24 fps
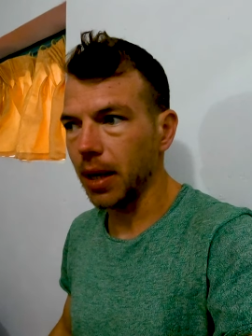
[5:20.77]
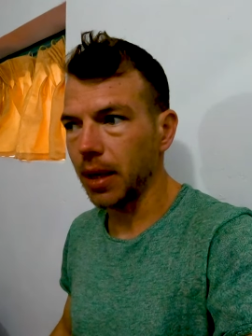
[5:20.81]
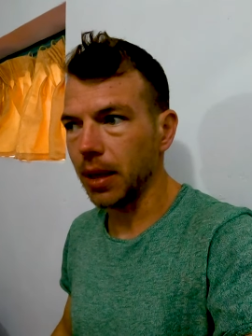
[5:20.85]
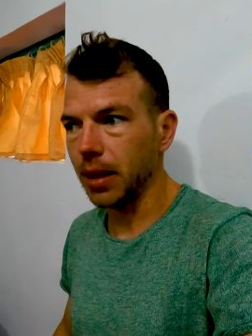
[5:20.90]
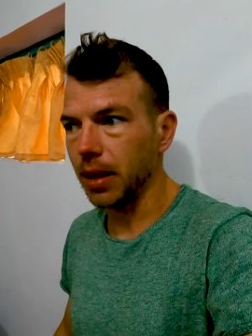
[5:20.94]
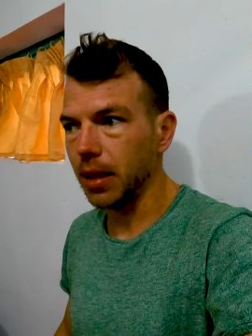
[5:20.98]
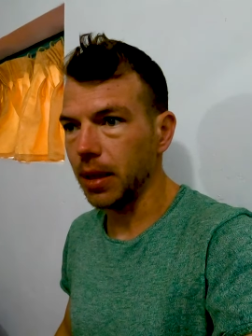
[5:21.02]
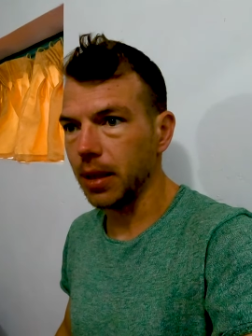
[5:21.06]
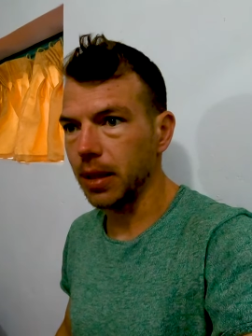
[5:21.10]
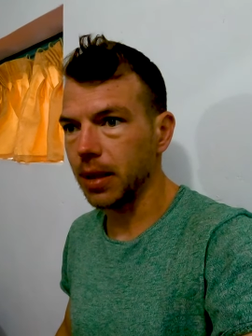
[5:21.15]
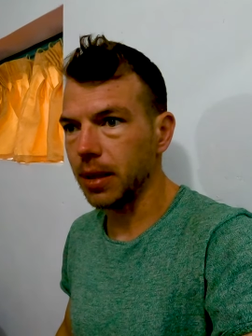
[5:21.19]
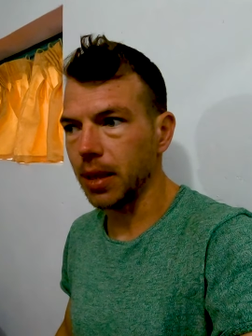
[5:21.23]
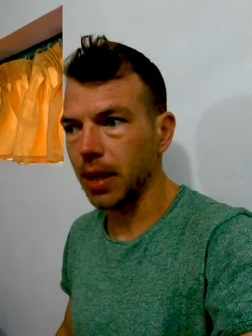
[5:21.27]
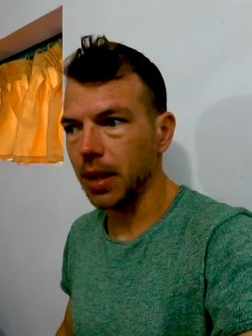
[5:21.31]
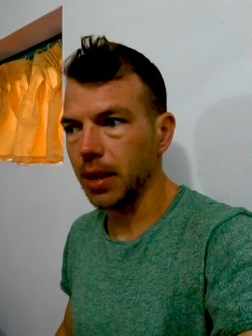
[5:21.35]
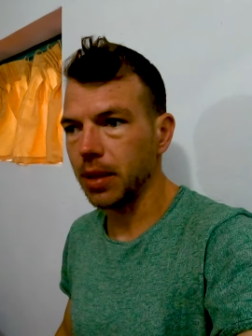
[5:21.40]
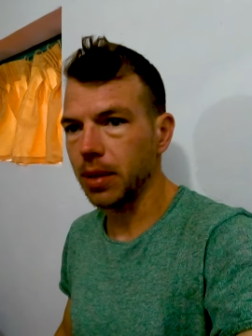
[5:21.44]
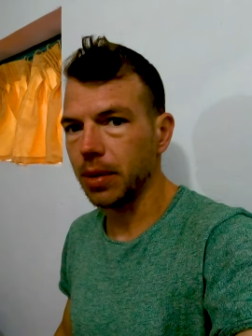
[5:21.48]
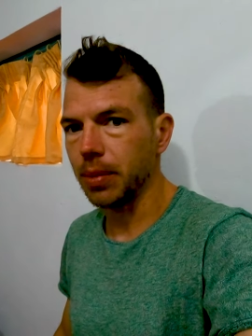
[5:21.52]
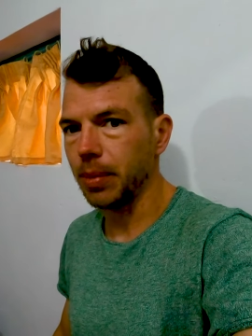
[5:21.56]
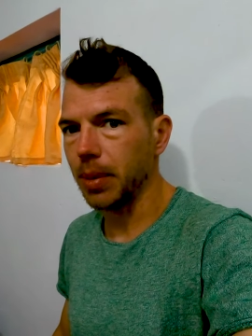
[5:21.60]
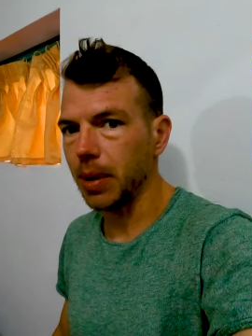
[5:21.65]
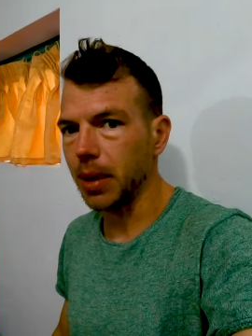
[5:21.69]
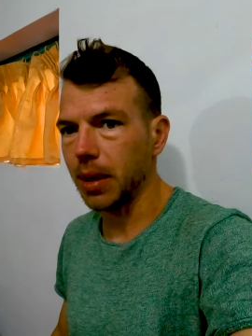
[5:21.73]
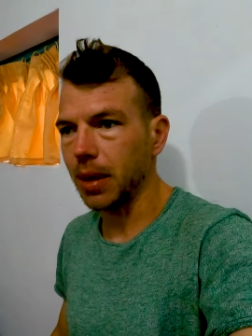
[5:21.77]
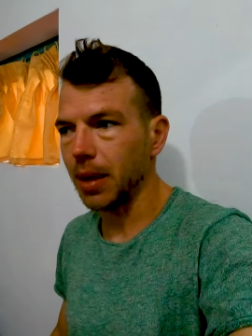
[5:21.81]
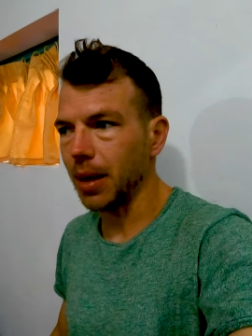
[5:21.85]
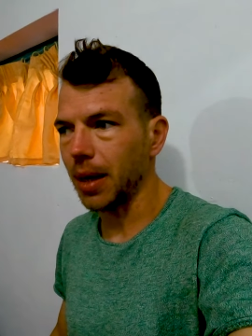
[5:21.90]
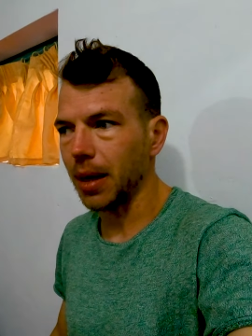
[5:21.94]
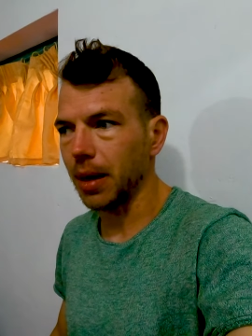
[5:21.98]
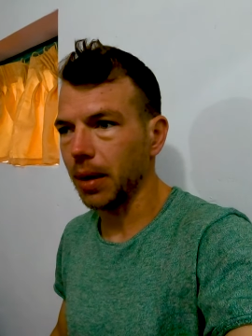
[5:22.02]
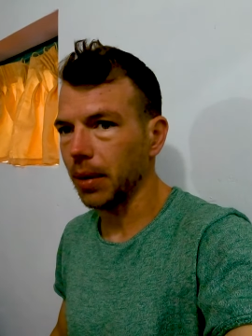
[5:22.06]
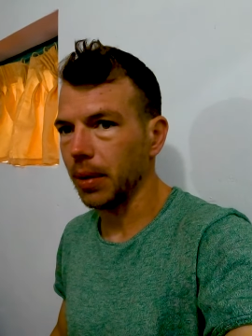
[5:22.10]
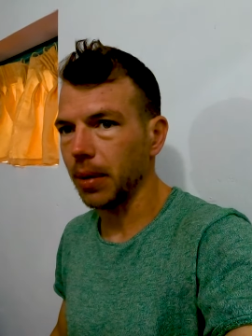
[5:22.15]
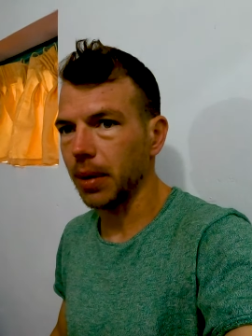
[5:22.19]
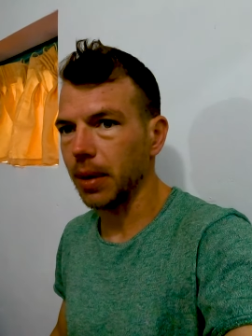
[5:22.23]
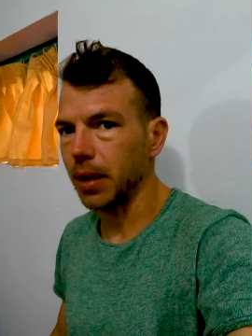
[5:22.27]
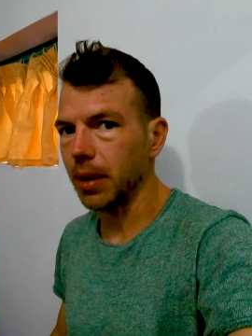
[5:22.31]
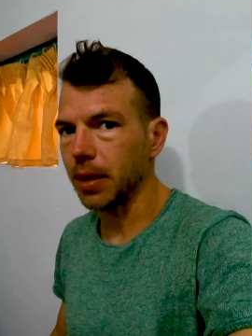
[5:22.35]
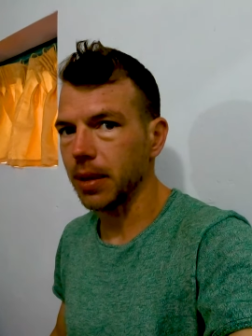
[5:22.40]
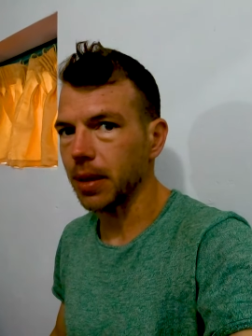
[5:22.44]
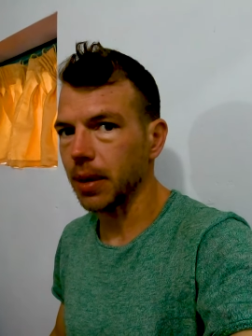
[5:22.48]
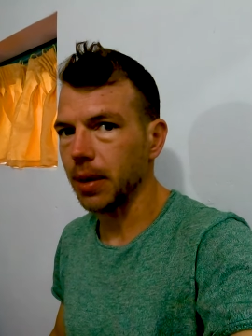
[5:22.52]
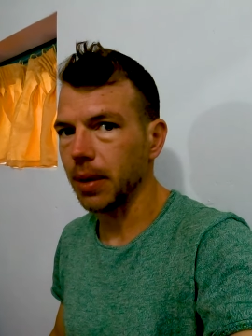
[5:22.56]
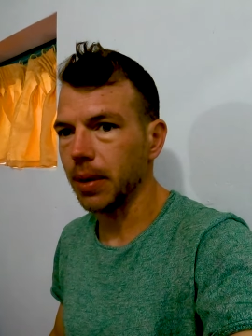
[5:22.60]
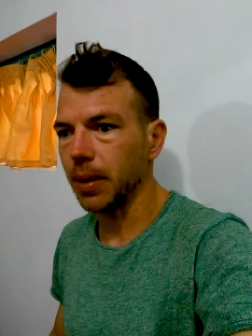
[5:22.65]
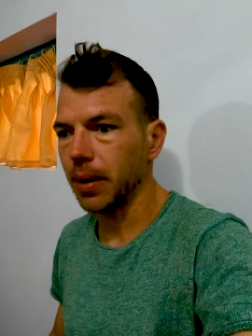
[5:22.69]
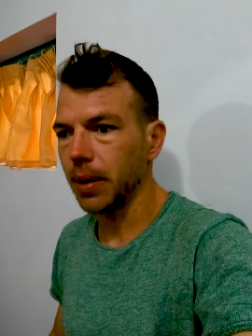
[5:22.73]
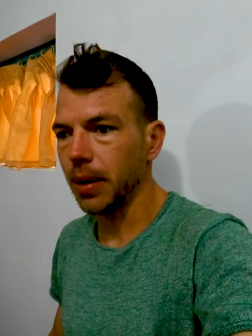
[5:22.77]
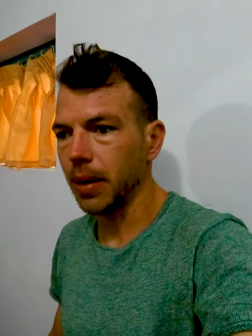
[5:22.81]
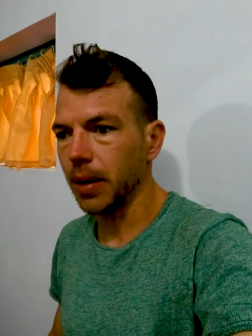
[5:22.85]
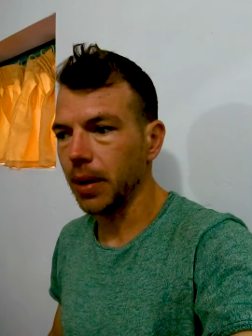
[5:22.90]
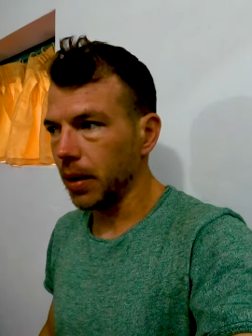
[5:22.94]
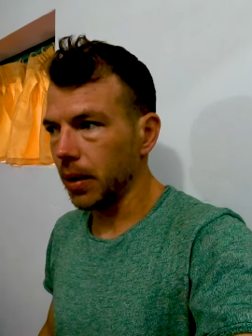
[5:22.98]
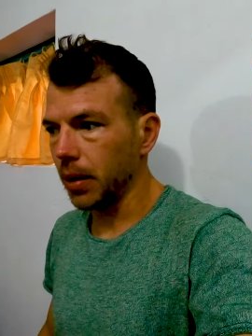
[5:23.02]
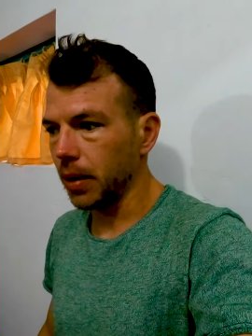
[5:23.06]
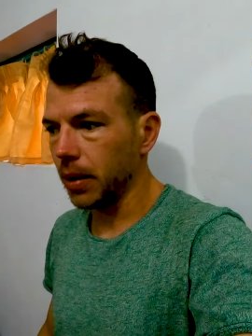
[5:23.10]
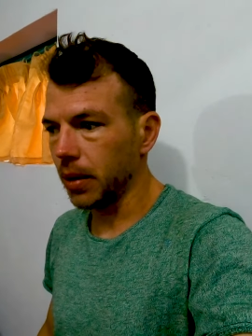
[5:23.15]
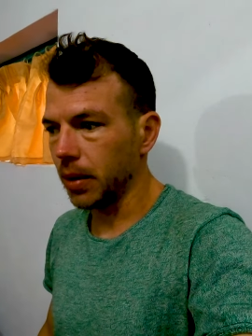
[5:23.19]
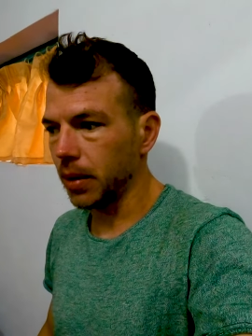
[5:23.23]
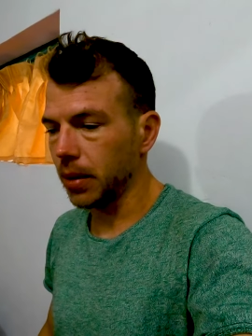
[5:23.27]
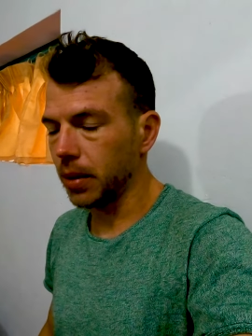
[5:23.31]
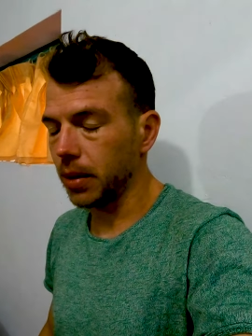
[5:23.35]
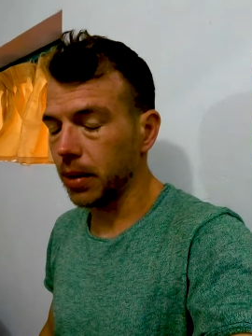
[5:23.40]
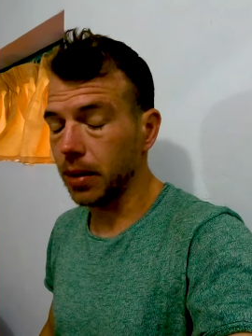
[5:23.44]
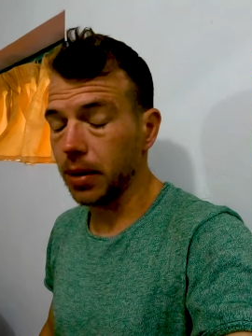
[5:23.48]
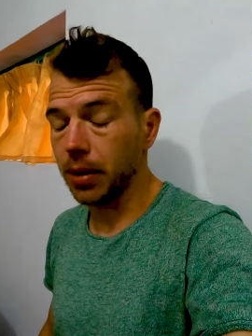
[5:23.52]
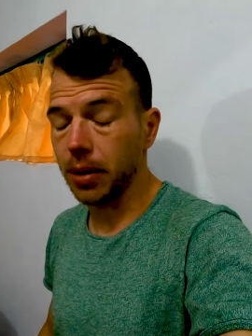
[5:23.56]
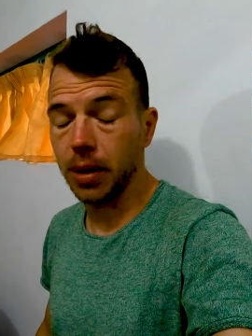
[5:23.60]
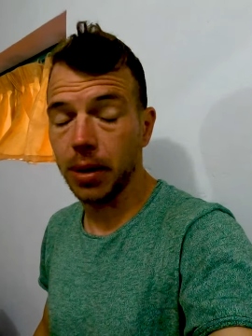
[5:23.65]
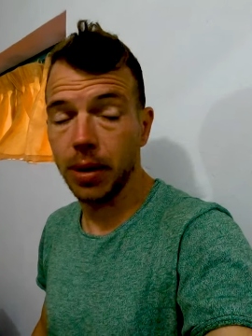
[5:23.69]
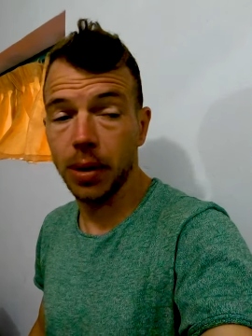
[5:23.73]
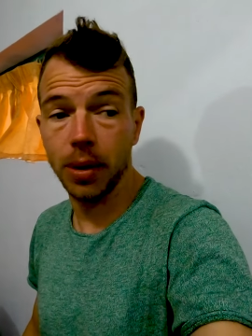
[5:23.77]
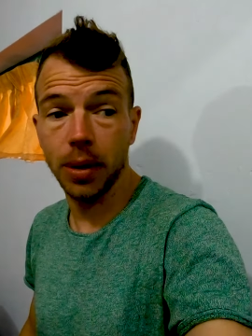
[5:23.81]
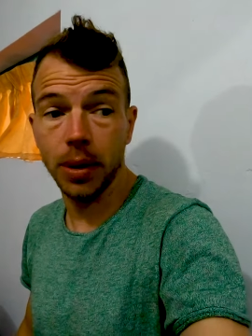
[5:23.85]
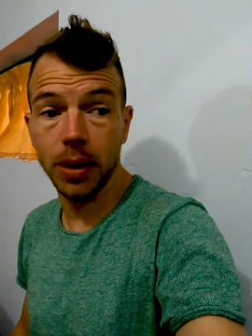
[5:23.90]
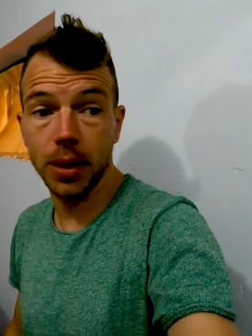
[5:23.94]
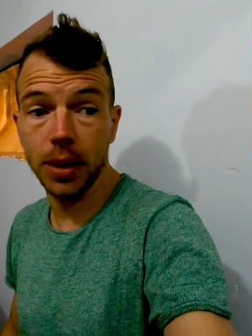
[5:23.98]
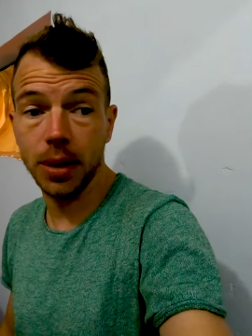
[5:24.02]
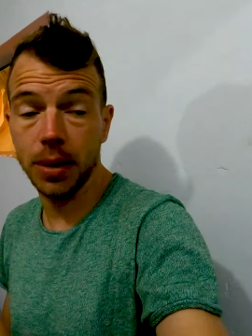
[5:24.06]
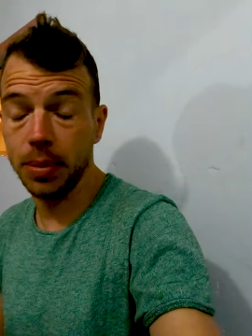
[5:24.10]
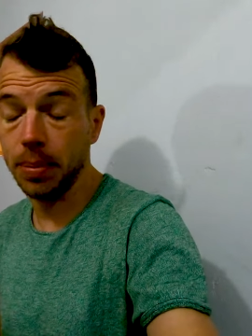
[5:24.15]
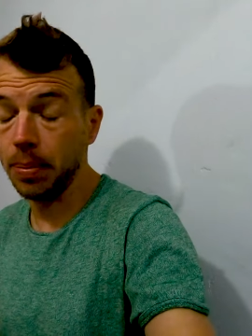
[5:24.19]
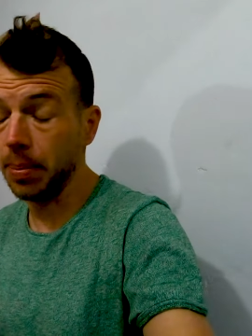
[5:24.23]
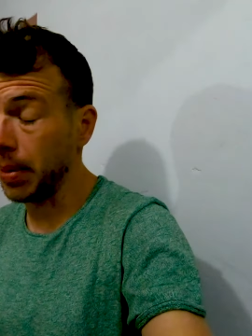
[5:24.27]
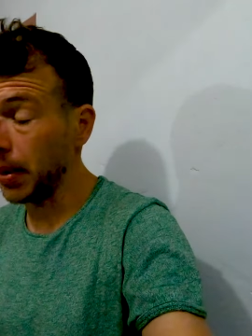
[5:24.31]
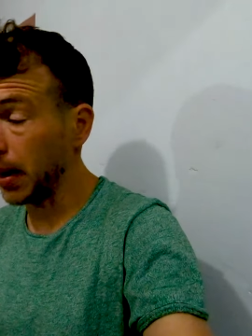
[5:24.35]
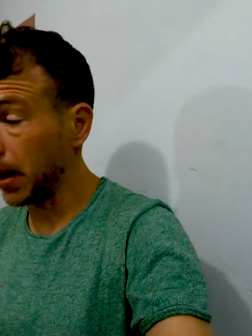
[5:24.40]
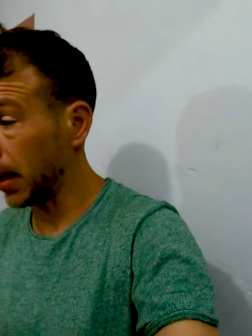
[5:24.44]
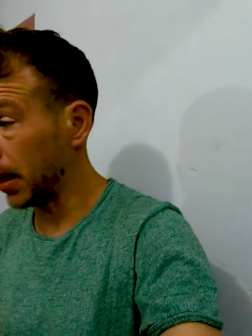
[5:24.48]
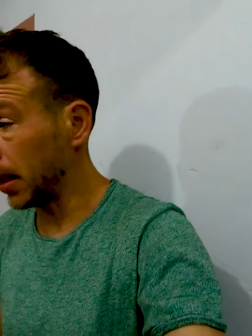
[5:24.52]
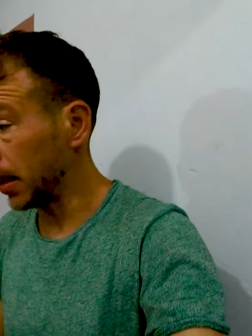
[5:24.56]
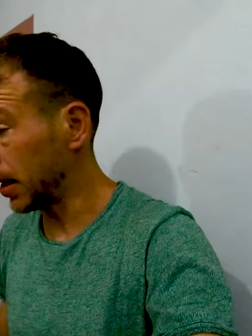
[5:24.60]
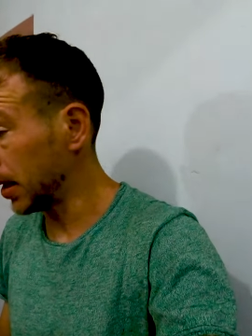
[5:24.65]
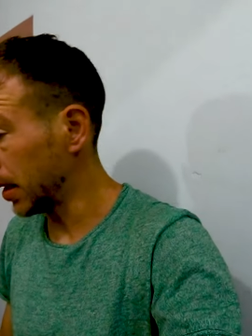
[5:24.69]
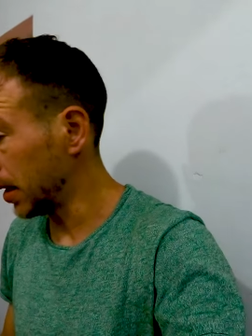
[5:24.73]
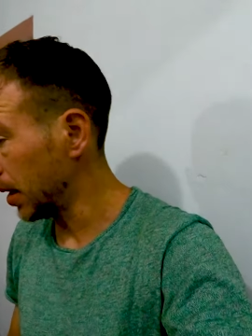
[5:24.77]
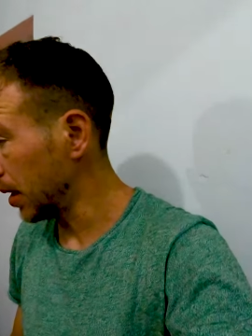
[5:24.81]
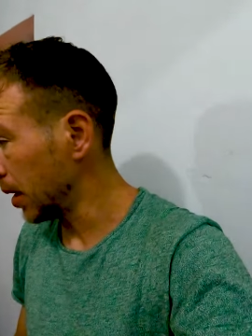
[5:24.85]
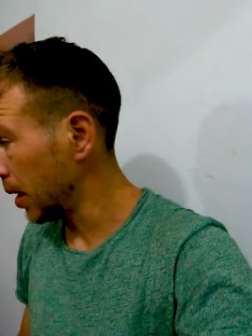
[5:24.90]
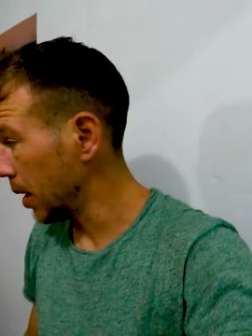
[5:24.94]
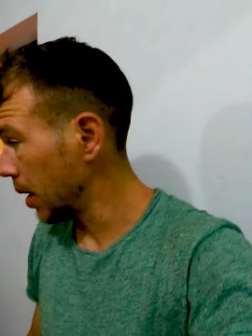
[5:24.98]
And he said to me, no, I don't think so. So it's bad.